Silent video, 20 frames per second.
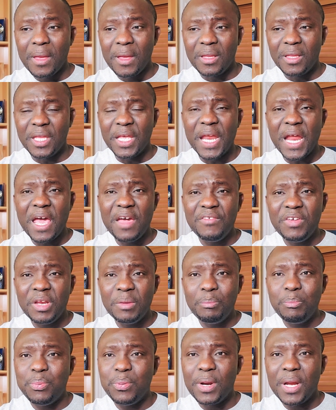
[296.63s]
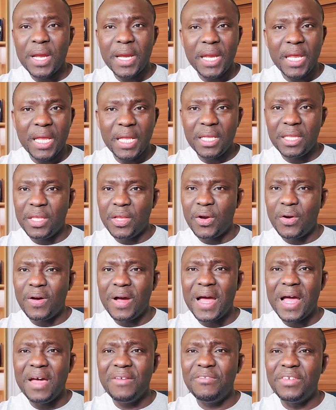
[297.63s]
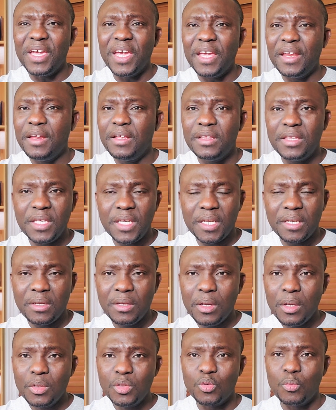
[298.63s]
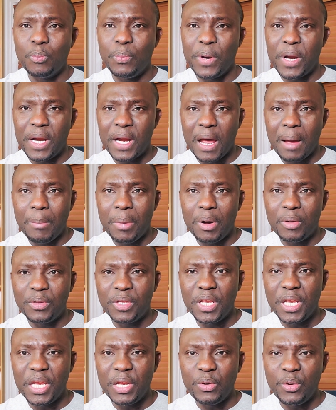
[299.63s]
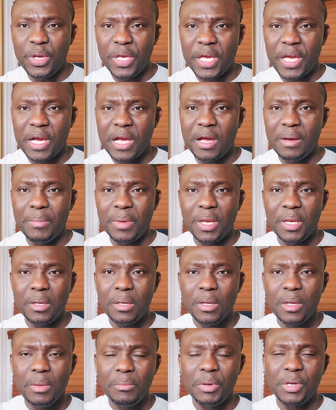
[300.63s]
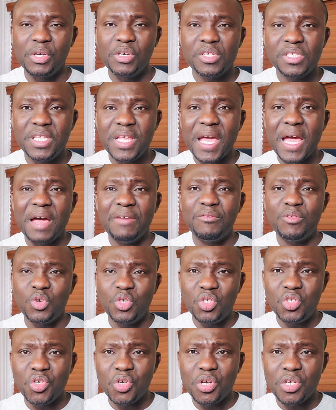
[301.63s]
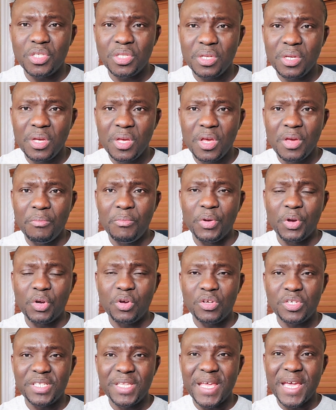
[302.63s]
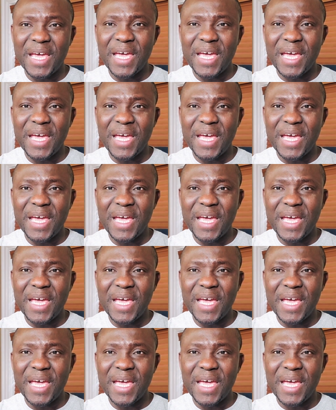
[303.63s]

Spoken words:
They're not even planning, they don't have anything to plan about the new year coming because they have no choice, because their